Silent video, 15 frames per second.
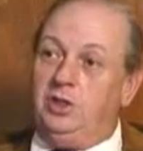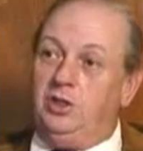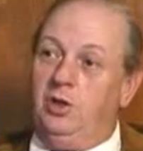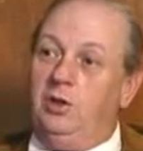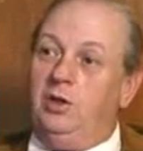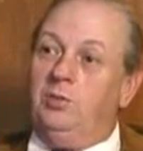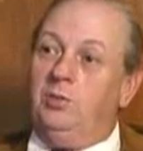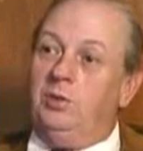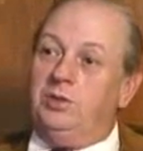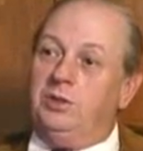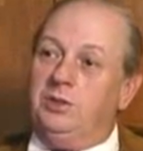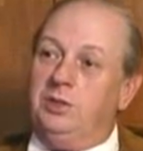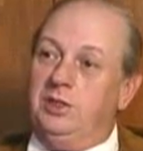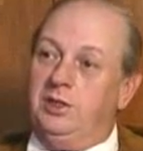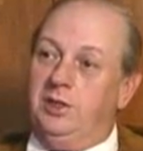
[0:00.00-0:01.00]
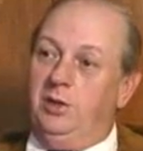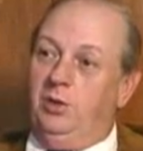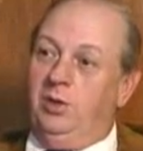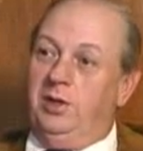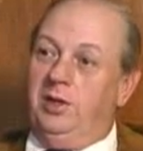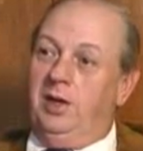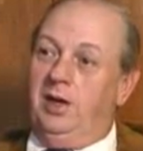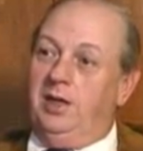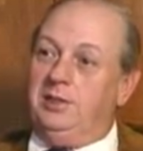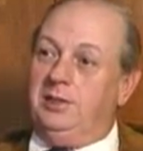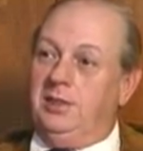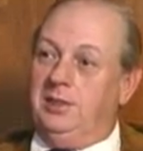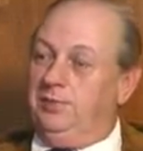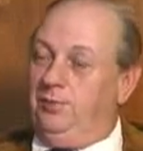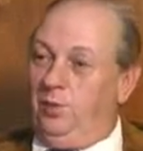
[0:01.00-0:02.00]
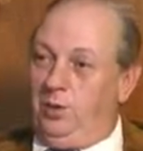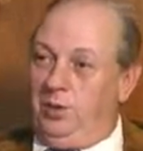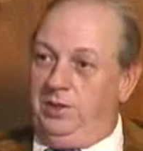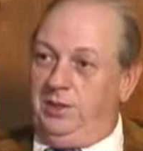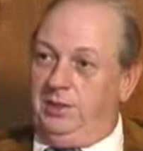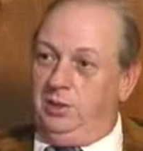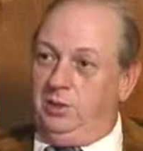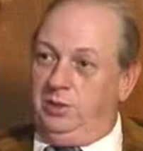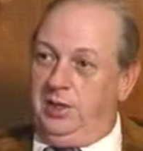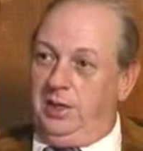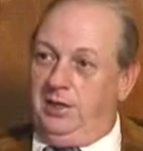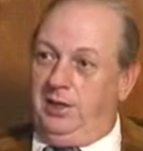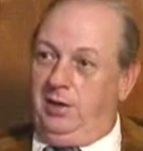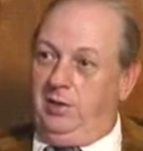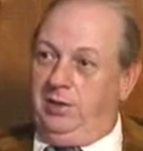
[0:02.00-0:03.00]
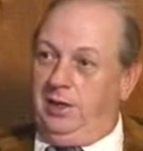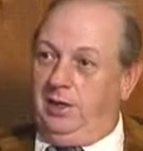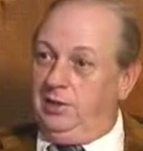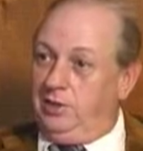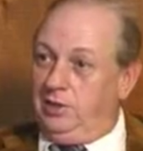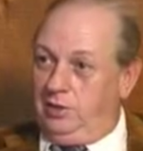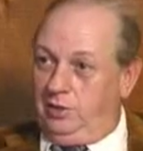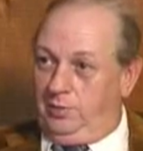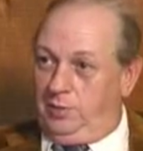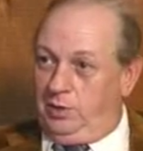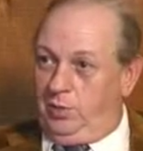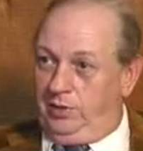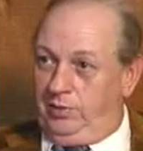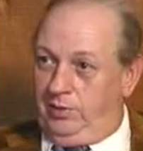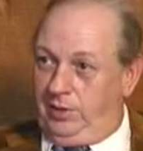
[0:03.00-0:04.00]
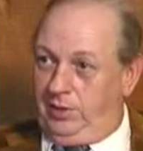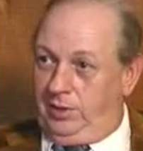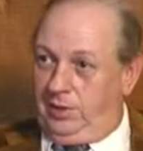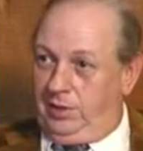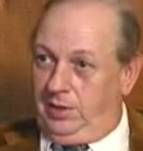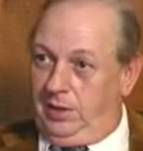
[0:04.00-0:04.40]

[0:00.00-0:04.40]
This unit was initially organized as the 4602nd Air Intelligence Service Squadron.